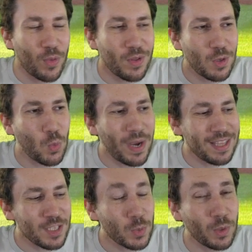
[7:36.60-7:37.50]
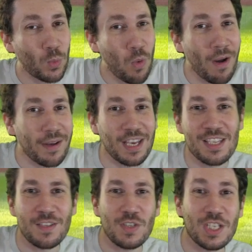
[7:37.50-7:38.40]
The way this would work
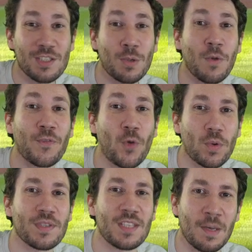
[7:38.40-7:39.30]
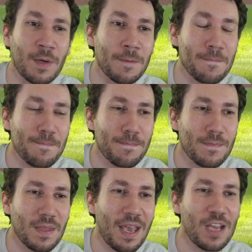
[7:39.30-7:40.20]
is if you just throw a four-seamer
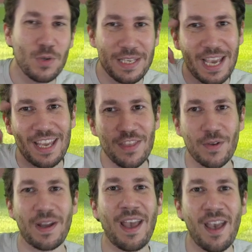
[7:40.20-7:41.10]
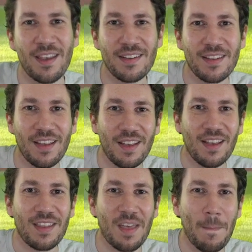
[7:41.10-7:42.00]
and you get in their head
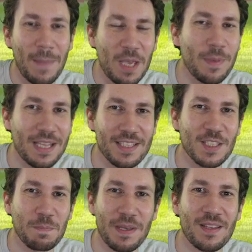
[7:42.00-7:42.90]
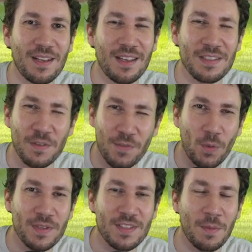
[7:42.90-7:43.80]
that maybe that spin is the
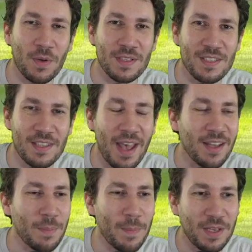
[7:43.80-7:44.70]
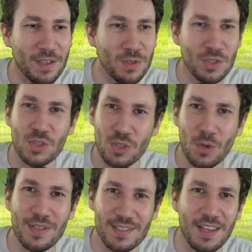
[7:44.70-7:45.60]
four-seamer instead. But because you just
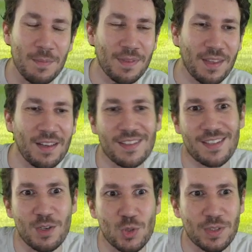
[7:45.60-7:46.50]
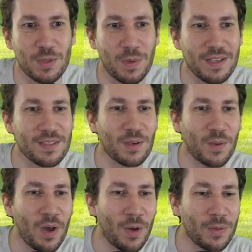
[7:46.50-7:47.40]
show the same thing essentially twice in a
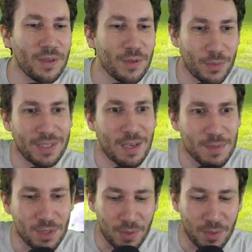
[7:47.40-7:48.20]
row, three times in a